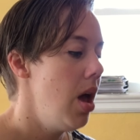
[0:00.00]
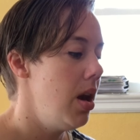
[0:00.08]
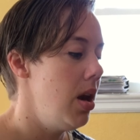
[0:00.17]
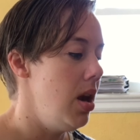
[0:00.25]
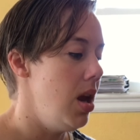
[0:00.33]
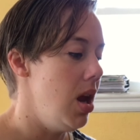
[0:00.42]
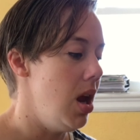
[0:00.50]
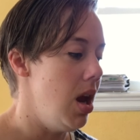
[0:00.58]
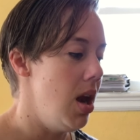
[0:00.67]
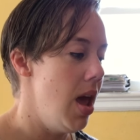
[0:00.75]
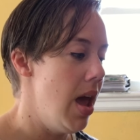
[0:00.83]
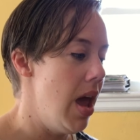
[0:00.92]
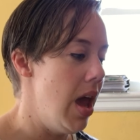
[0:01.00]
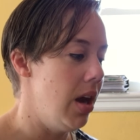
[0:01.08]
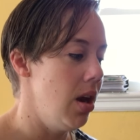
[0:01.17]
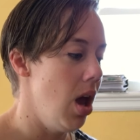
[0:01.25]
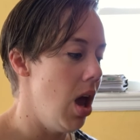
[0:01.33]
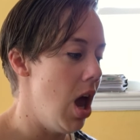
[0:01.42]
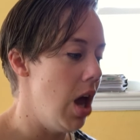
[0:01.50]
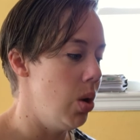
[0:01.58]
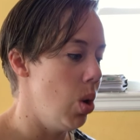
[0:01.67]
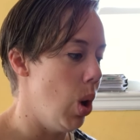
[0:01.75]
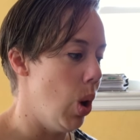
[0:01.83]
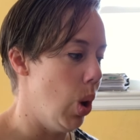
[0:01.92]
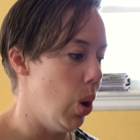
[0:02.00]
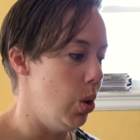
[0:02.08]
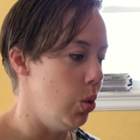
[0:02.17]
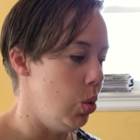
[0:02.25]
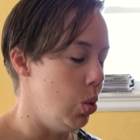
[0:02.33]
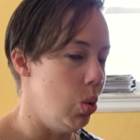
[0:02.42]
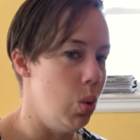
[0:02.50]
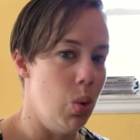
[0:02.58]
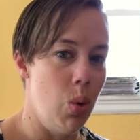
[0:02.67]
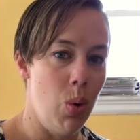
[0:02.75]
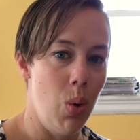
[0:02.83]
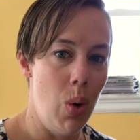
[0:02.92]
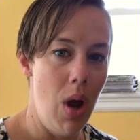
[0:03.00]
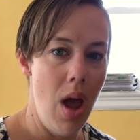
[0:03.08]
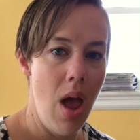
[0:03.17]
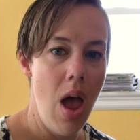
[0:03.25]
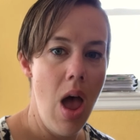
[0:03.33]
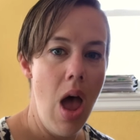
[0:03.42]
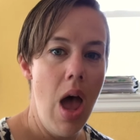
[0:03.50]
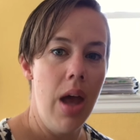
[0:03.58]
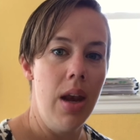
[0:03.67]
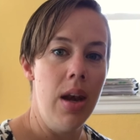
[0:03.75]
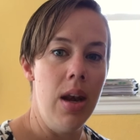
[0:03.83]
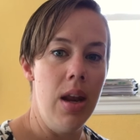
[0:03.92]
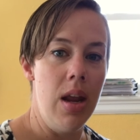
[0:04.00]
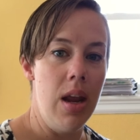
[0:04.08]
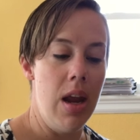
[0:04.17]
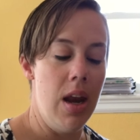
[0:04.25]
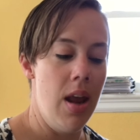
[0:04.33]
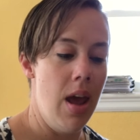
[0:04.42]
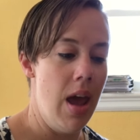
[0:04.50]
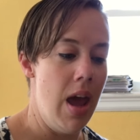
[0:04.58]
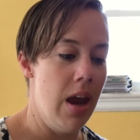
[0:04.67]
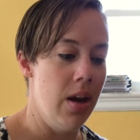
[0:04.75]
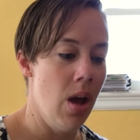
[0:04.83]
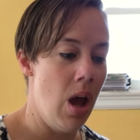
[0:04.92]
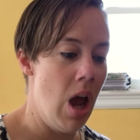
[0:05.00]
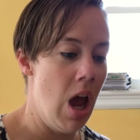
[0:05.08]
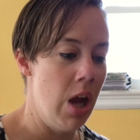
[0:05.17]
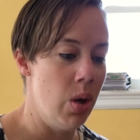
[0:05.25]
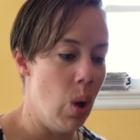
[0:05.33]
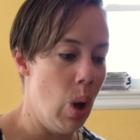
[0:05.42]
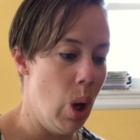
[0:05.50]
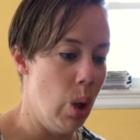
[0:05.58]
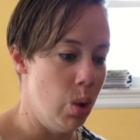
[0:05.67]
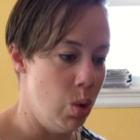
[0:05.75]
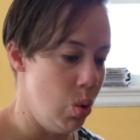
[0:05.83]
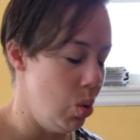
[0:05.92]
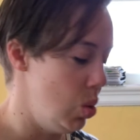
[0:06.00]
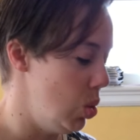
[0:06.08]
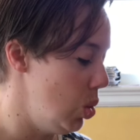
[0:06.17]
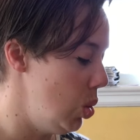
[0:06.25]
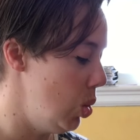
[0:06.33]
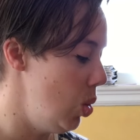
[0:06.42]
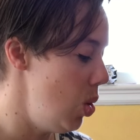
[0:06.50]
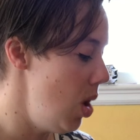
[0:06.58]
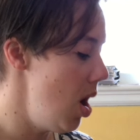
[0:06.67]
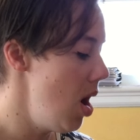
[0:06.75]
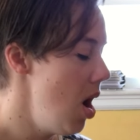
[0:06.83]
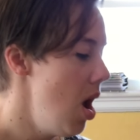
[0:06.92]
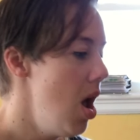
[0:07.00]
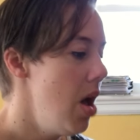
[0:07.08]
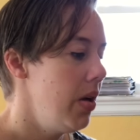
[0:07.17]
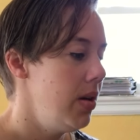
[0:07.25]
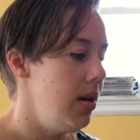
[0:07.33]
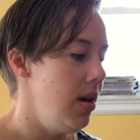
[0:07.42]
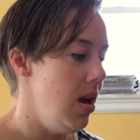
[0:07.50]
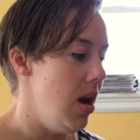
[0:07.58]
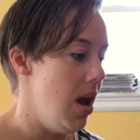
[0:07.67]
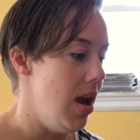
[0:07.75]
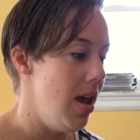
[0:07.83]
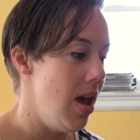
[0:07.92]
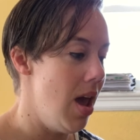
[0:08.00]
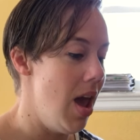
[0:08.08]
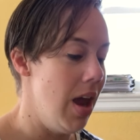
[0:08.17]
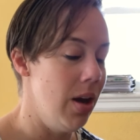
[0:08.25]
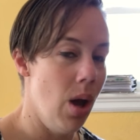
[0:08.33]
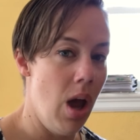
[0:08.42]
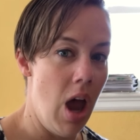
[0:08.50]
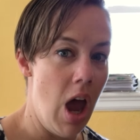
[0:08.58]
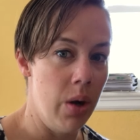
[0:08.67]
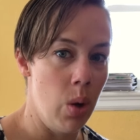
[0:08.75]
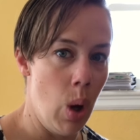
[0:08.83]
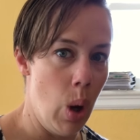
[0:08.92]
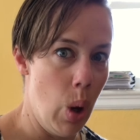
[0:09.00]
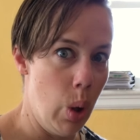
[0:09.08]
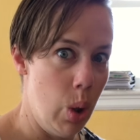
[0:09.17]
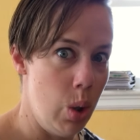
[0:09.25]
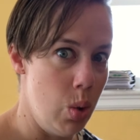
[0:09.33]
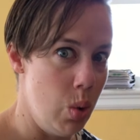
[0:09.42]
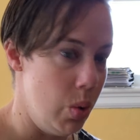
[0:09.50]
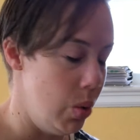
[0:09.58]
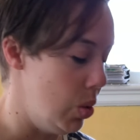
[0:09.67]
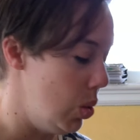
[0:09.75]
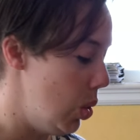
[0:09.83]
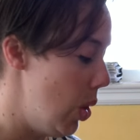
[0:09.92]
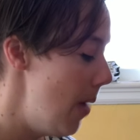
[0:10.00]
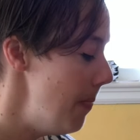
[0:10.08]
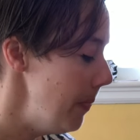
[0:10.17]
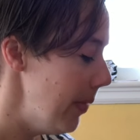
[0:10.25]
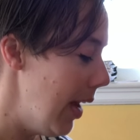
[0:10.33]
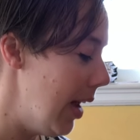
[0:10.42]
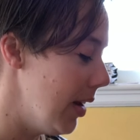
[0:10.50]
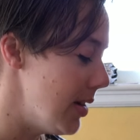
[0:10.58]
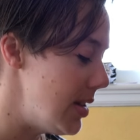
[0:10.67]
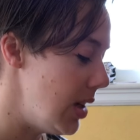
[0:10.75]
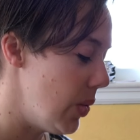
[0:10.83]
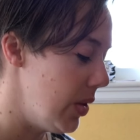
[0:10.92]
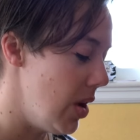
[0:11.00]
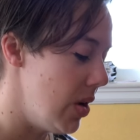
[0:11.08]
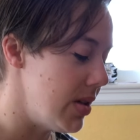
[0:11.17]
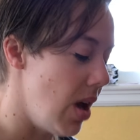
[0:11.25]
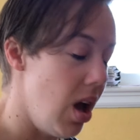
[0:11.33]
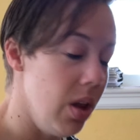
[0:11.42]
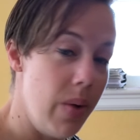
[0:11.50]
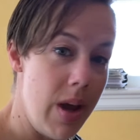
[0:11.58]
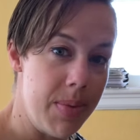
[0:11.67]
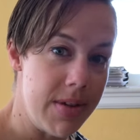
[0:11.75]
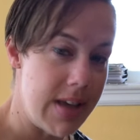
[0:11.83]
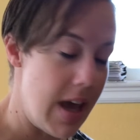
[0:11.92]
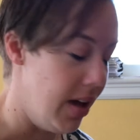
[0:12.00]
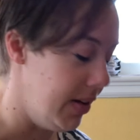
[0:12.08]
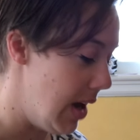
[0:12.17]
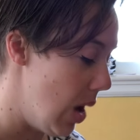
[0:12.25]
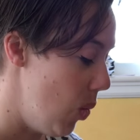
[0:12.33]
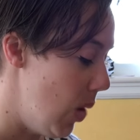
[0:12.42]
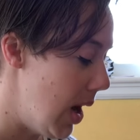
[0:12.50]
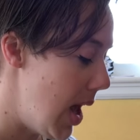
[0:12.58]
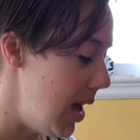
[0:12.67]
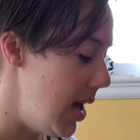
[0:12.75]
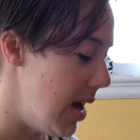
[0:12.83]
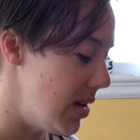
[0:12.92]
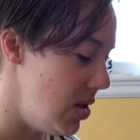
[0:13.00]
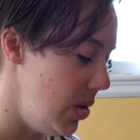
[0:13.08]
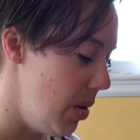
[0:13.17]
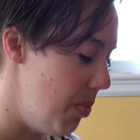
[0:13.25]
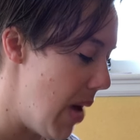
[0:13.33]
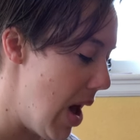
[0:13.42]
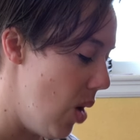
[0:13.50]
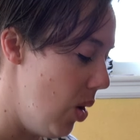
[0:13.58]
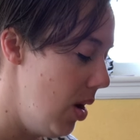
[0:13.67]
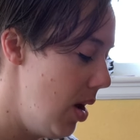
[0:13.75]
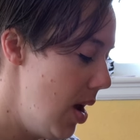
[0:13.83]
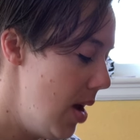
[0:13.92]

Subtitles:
Ni, ne, na, no, nu. Ni, ne, na, no, nu. Ni, ne, na, no, nu. And I'll stick with those all the way up the scale. Now, when I get to about